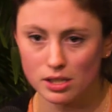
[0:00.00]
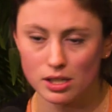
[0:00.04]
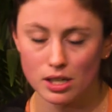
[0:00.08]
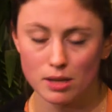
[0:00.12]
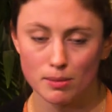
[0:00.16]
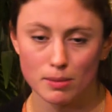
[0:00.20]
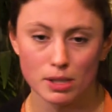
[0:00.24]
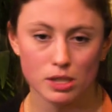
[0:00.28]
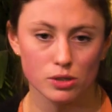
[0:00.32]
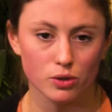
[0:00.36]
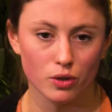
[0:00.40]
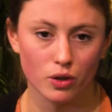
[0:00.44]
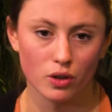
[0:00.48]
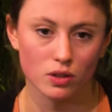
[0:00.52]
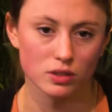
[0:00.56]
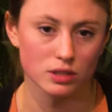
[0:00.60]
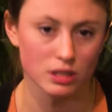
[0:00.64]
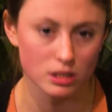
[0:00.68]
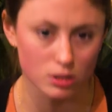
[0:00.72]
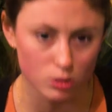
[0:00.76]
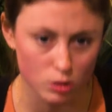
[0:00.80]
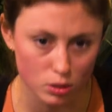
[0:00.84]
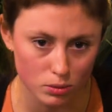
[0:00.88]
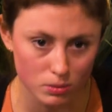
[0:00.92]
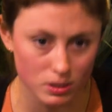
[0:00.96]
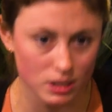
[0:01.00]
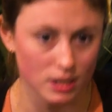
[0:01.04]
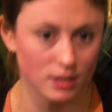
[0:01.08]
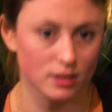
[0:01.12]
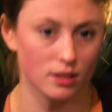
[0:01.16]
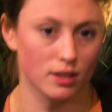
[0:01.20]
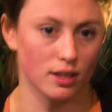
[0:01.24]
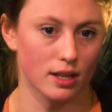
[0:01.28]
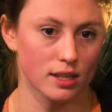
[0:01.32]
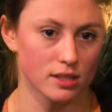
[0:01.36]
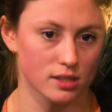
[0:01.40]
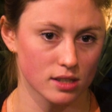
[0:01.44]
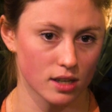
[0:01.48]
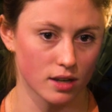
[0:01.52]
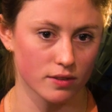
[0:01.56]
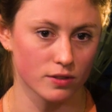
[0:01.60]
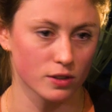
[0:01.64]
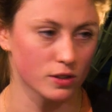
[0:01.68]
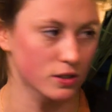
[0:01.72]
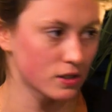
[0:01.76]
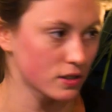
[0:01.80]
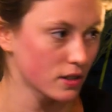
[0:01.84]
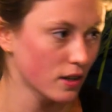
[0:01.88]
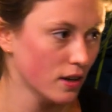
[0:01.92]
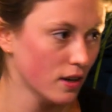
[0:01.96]
It means you can't discriminate against
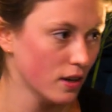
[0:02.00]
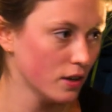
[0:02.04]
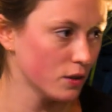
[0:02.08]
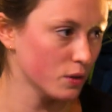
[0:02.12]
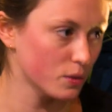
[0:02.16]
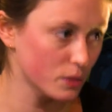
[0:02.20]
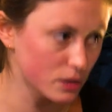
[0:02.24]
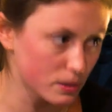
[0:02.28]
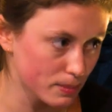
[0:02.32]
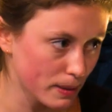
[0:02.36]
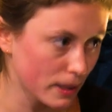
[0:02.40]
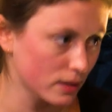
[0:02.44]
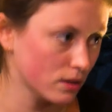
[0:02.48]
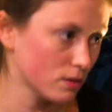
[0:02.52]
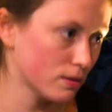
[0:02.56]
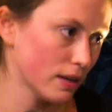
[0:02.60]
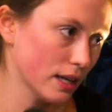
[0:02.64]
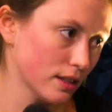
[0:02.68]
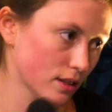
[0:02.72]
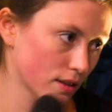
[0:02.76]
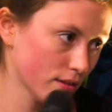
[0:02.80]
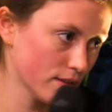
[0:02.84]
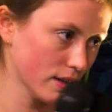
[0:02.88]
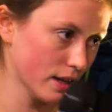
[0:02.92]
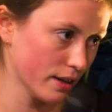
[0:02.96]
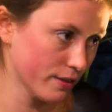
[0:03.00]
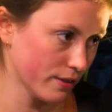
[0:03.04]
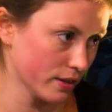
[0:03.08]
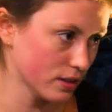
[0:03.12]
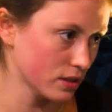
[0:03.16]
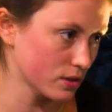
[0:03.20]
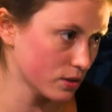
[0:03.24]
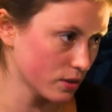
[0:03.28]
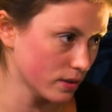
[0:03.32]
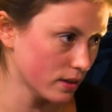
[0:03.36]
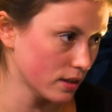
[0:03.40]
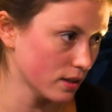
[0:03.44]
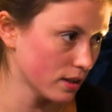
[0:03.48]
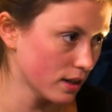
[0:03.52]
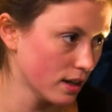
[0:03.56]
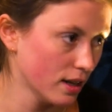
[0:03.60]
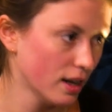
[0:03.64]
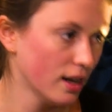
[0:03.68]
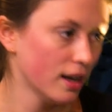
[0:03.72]
others. You respect the right of life and so on.